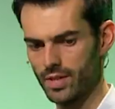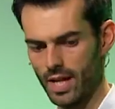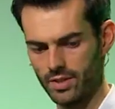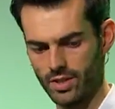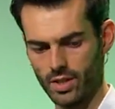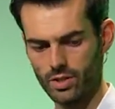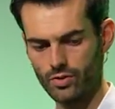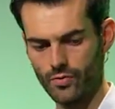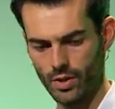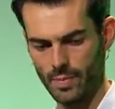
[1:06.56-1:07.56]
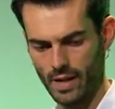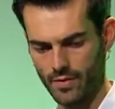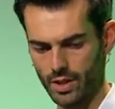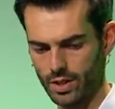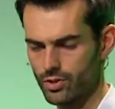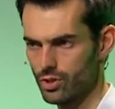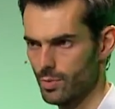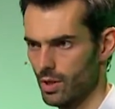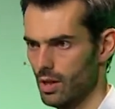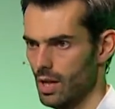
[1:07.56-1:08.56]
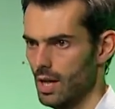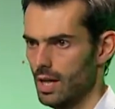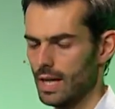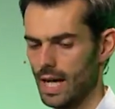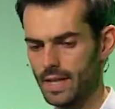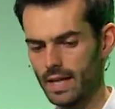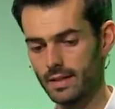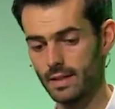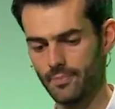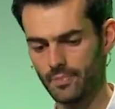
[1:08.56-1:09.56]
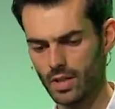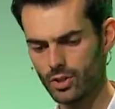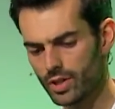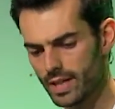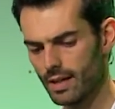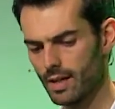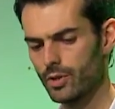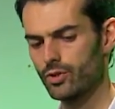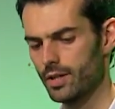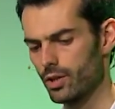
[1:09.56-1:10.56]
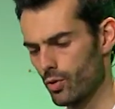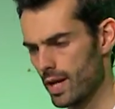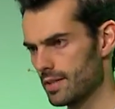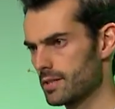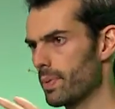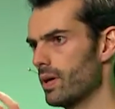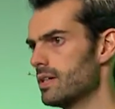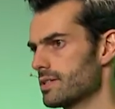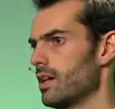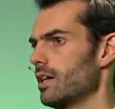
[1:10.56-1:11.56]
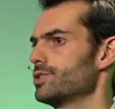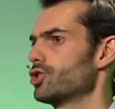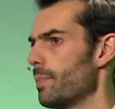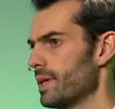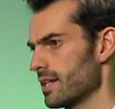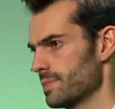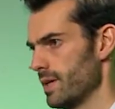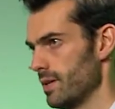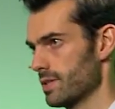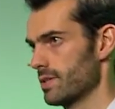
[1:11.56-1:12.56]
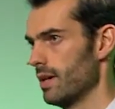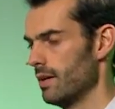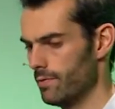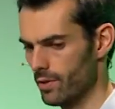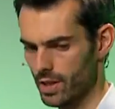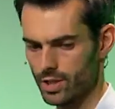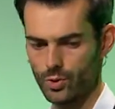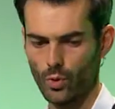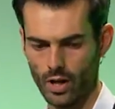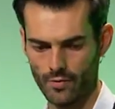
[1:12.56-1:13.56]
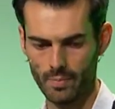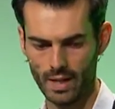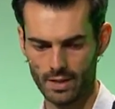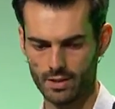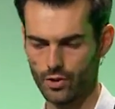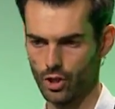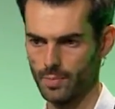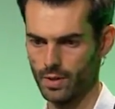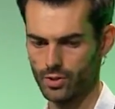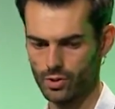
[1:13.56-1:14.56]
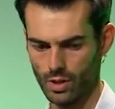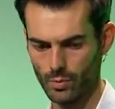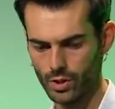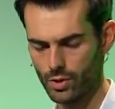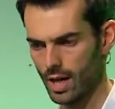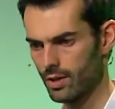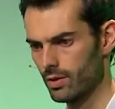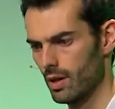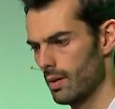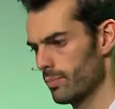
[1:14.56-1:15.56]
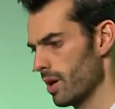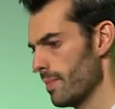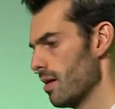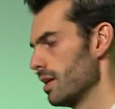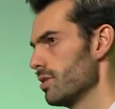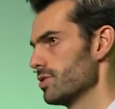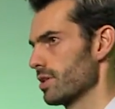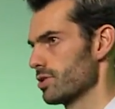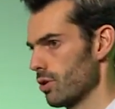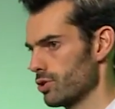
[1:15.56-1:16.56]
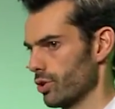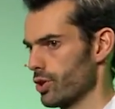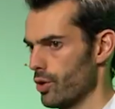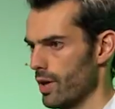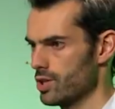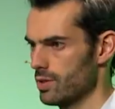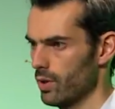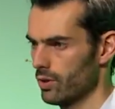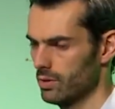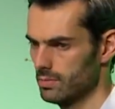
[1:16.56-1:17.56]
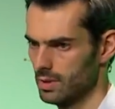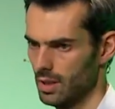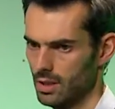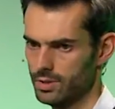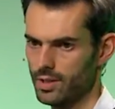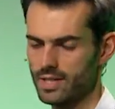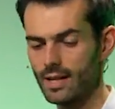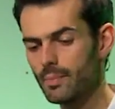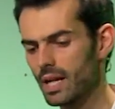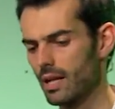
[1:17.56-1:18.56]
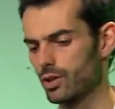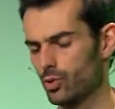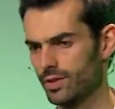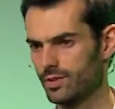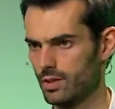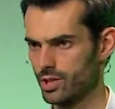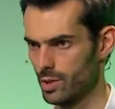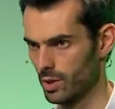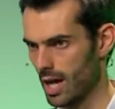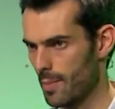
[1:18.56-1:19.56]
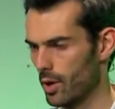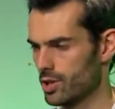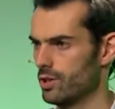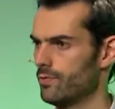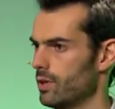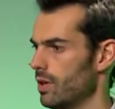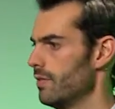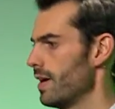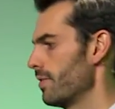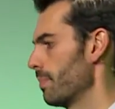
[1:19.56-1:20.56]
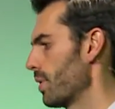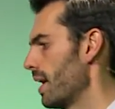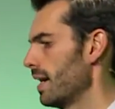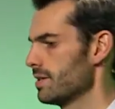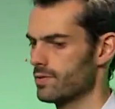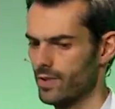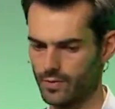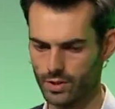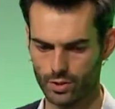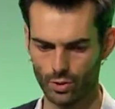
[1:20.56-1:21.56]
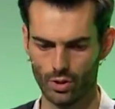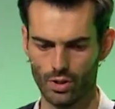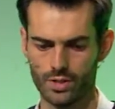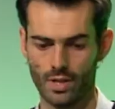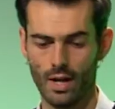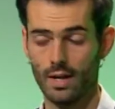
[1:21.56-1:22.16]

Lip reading: them together for the benefit of the consumer. And then uniquely, we try to create this personalized shopping experience for each one of our millions of shoppers. And we do that primarily using a social curation model. So it's a little bit like Twitter. She will come on, she'll follow her favorite brands, favorite stores,